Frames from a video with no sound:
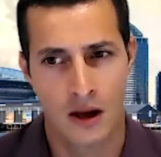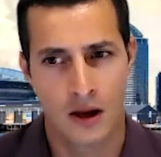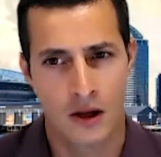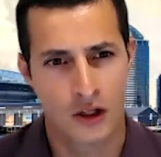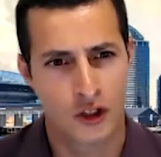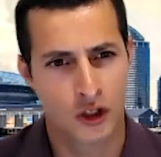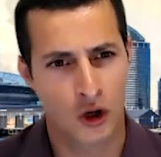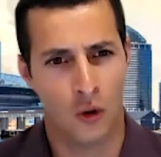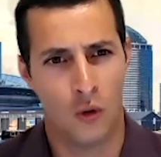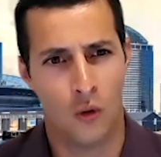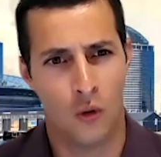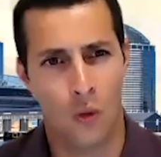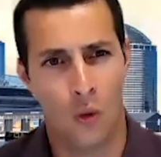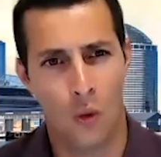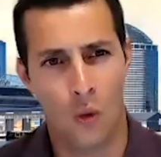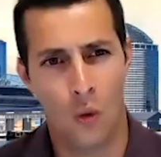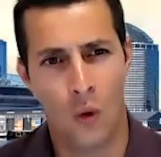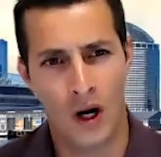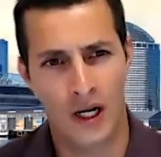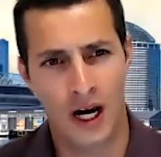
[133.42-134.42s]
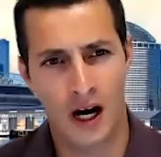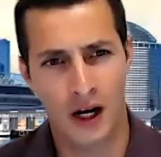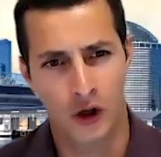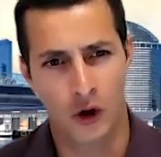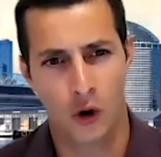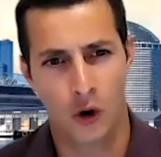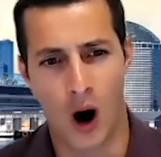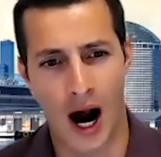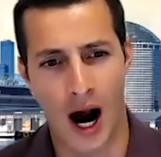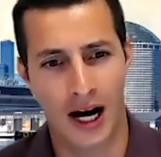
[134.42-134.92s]
So what are
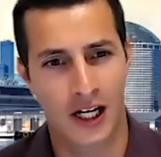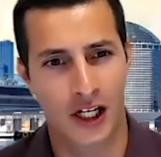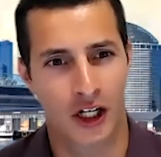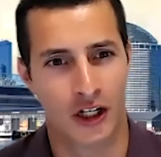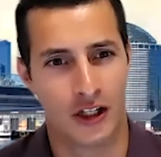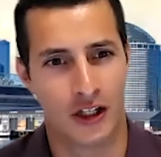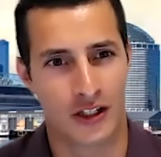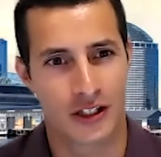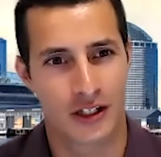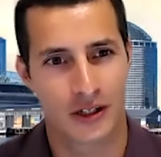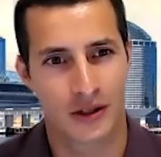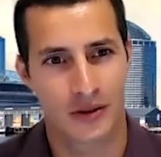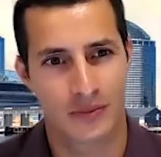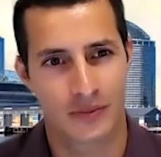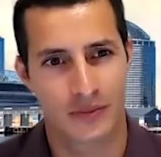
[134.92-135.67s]
your actions?